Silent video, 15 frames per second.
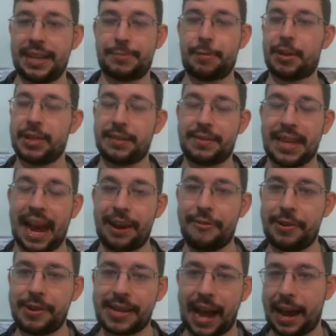is because
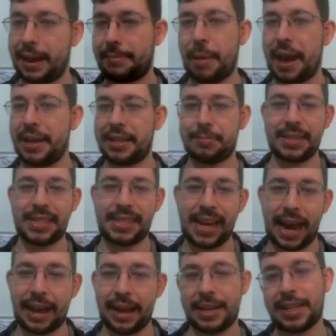Andrew Tang made his
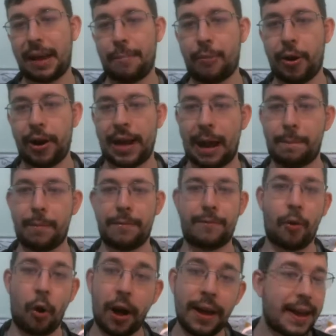mistake, as I pointed out
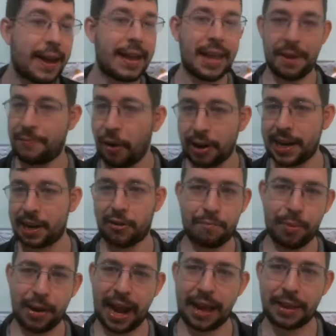before. He thought he could
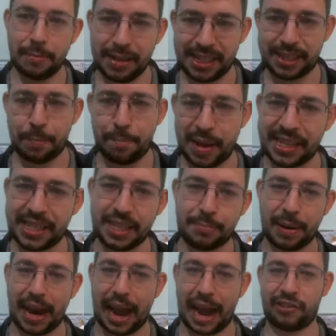bring out the Mr. Beast,
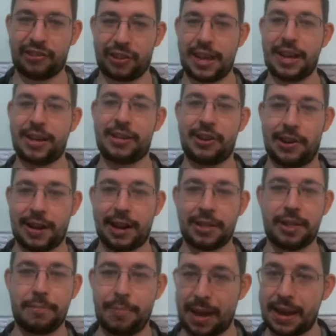but actually it turned out
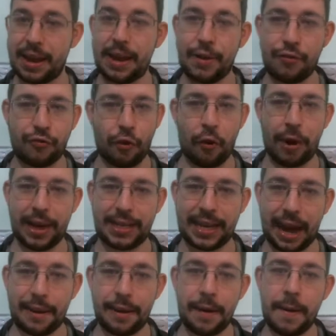to be drawing
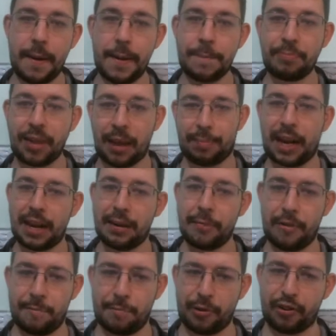dead. He played a
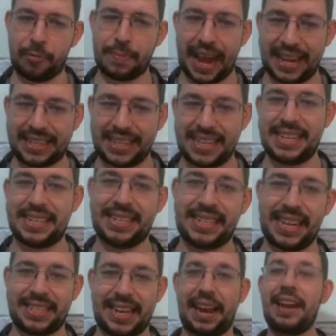move bishop takes
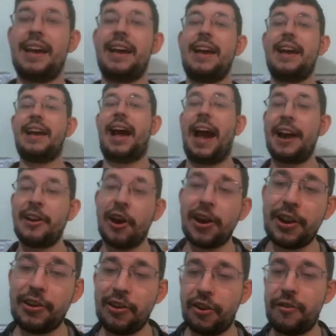e6. Like, I know
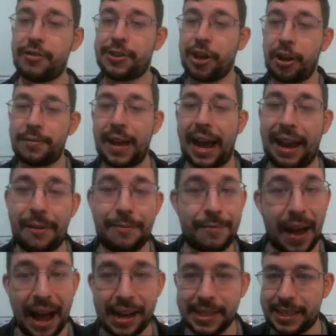that you solved like
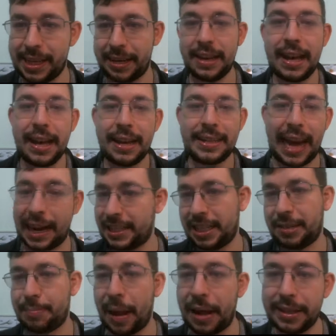1,000
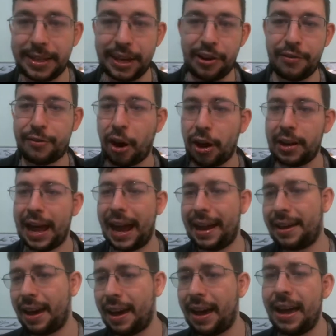tactics puzzles, that you've got
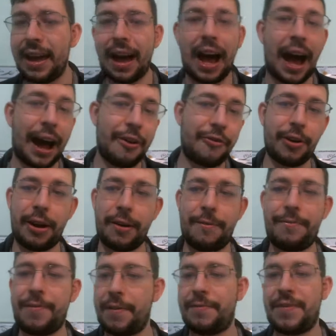like
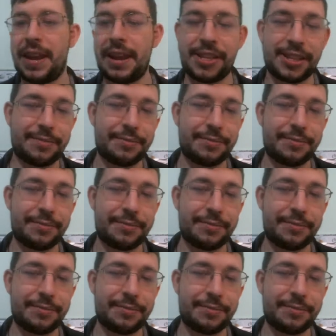150